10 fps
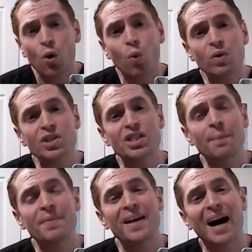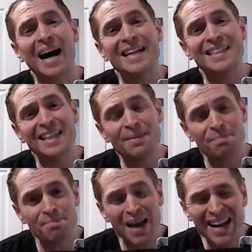or something I didn't
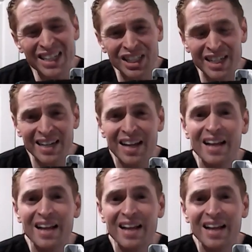mention?